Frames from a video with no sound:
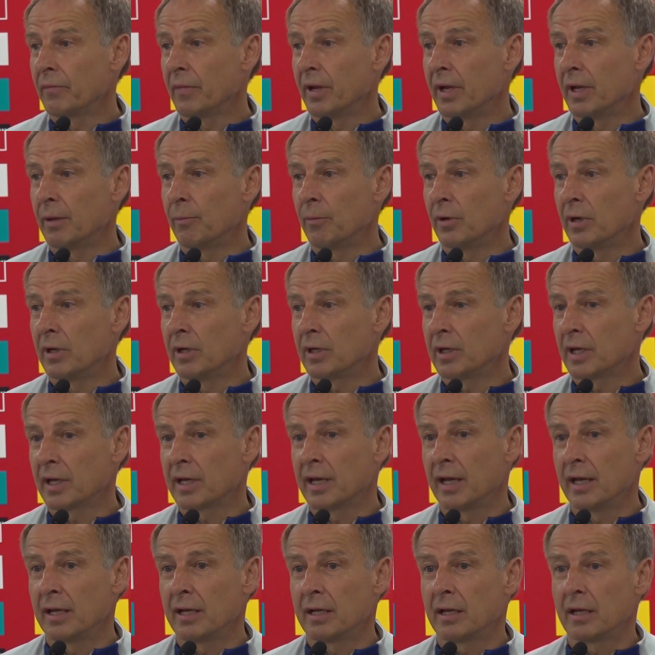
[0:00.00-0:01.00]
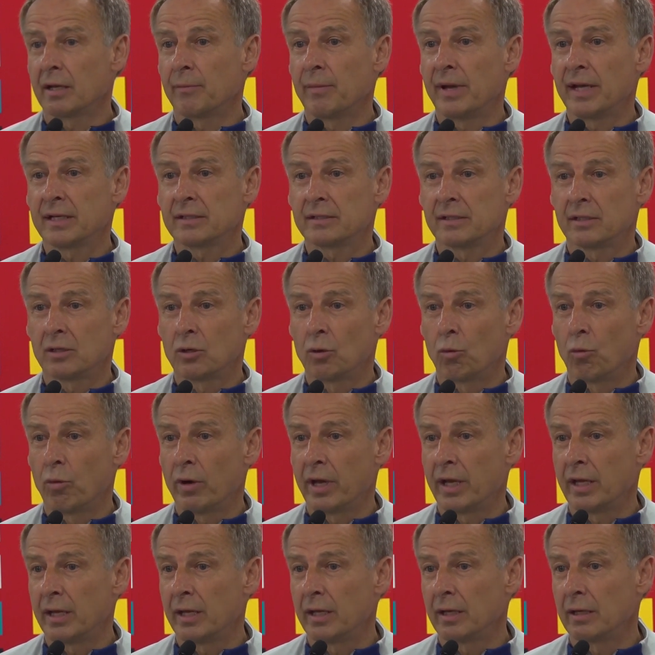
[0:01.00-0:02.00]
in America, Canada, and Mexico
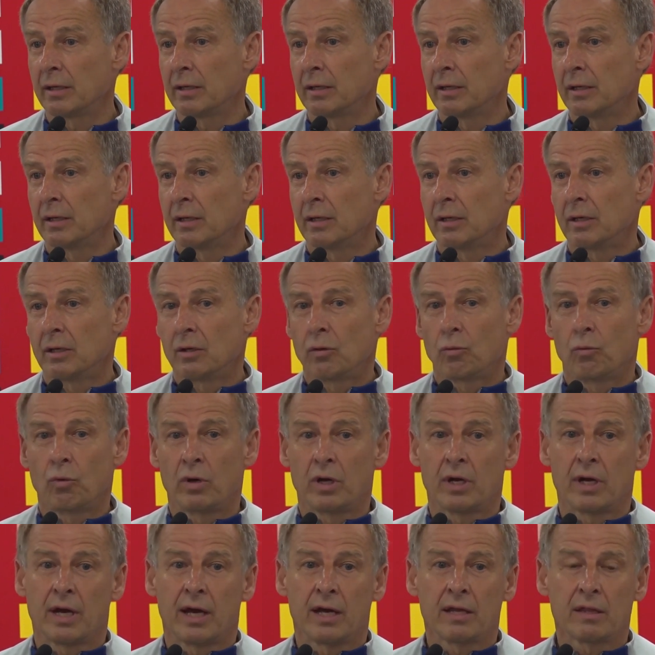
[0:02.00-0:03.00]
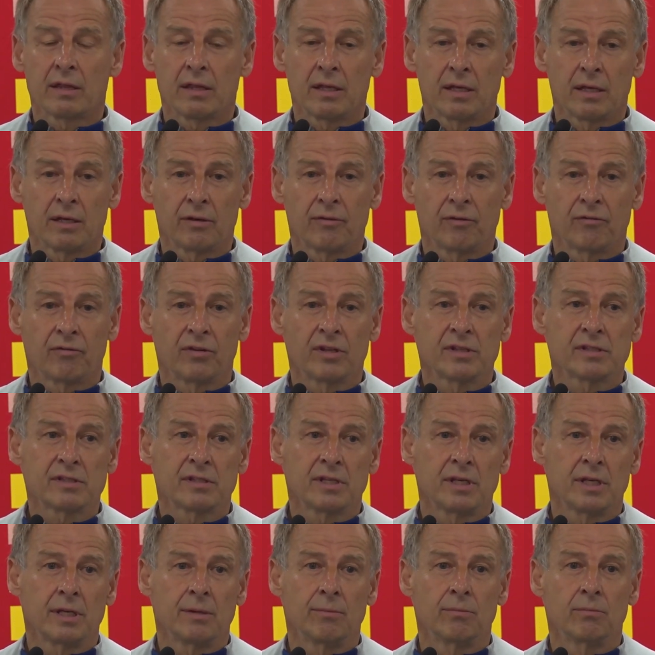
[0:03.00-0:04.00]
waiting, where I think if this
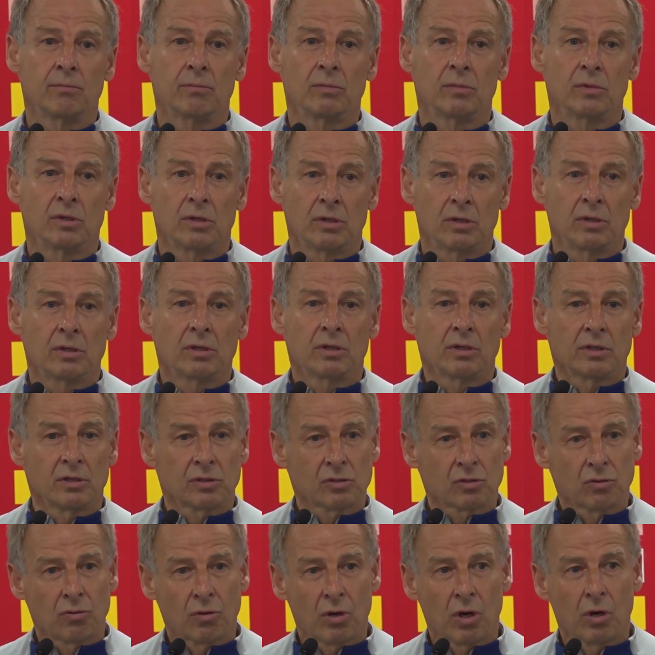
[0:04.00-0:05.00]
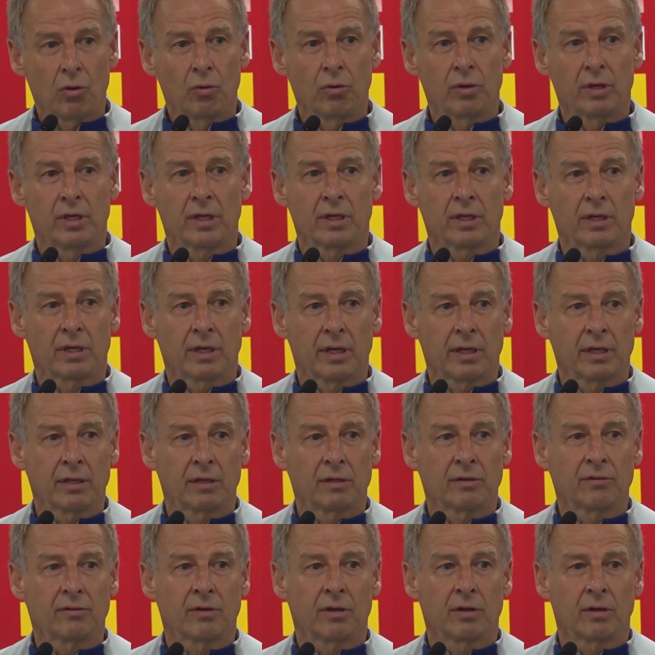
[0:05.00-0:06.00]
team is growing
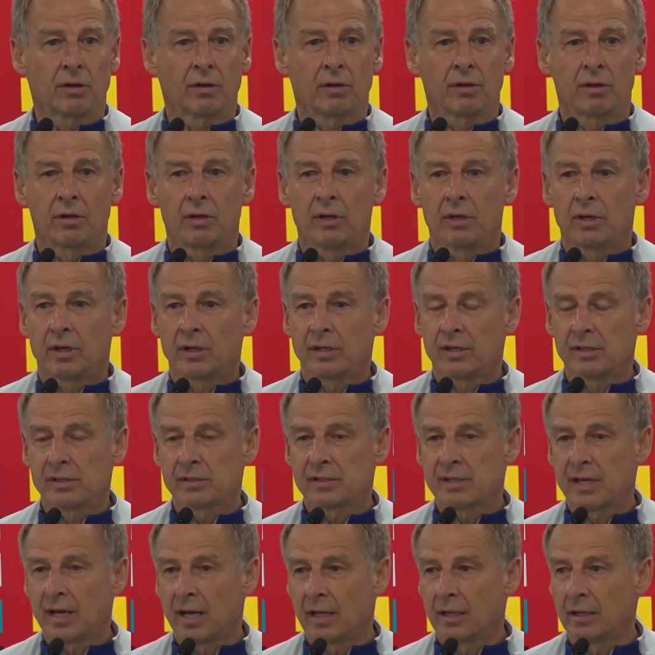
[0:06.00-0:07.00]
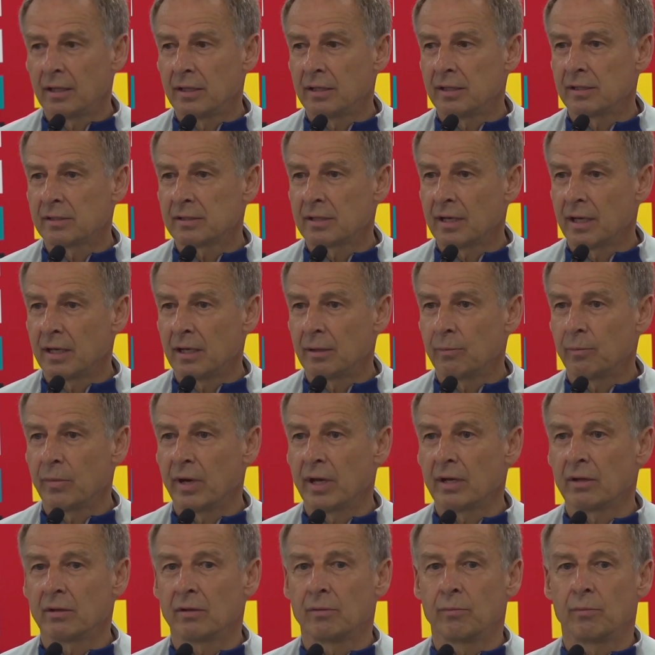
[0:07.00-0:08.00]
and this talent is getting
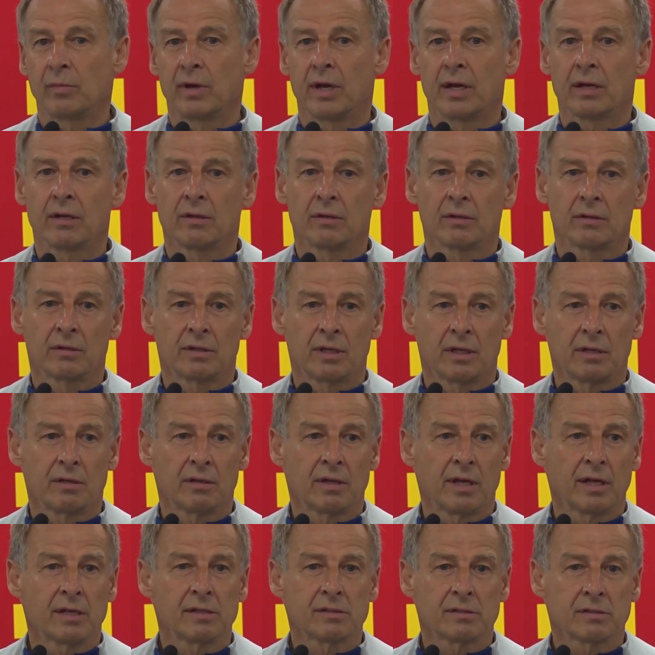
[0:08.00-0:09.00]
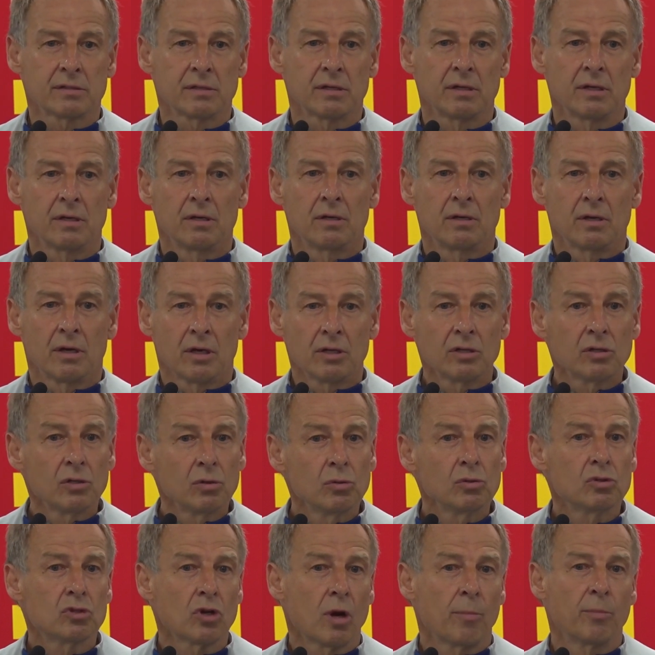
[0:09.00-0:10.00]
better and better, then there is a
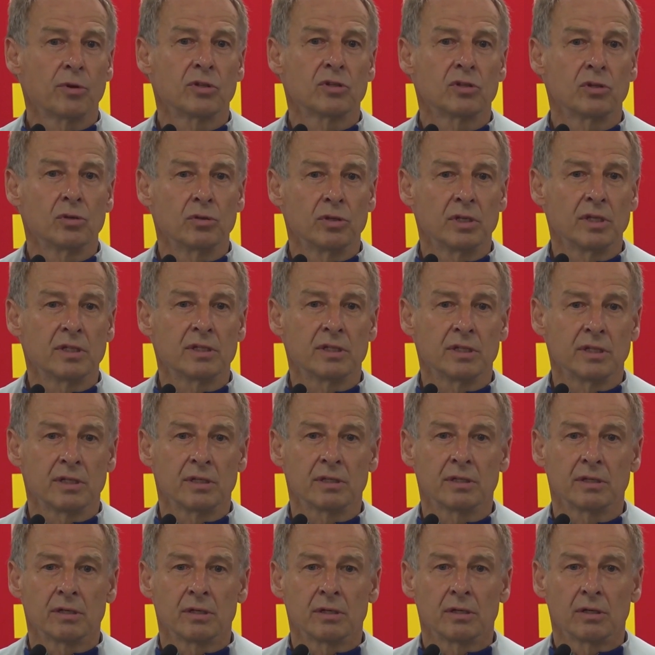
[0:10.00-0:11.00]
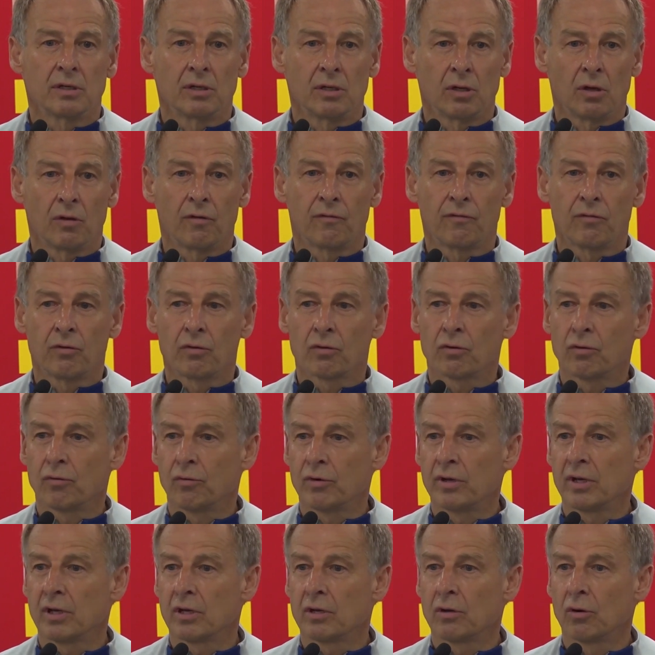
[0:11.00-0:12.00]
huge opportunity you know, for
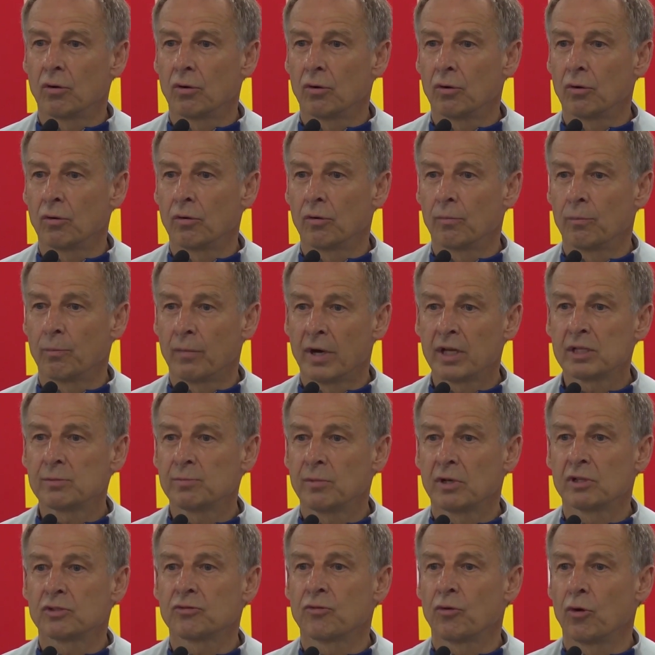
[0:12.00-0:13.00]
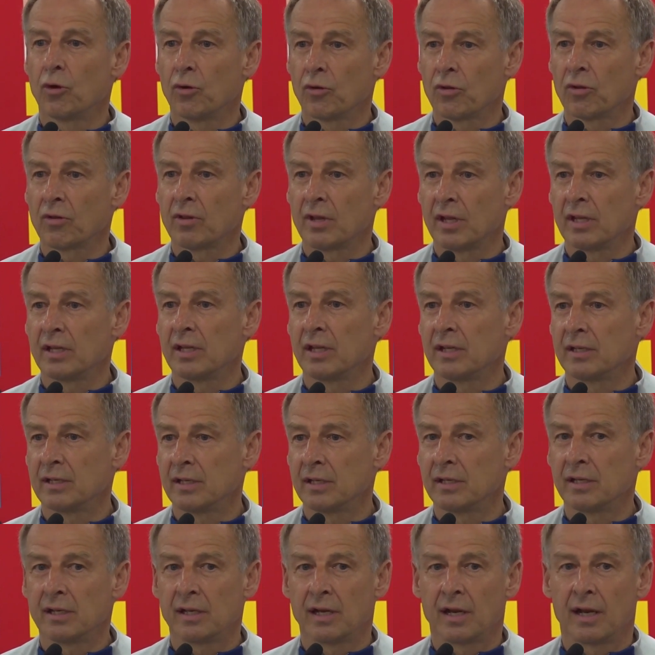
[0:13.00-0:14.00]
Korea go much, much further than they
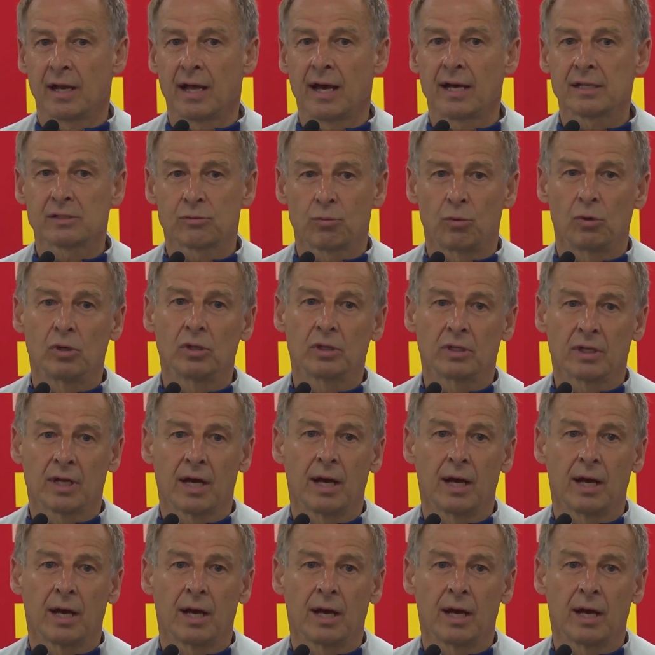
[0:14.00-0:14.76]
did in the last World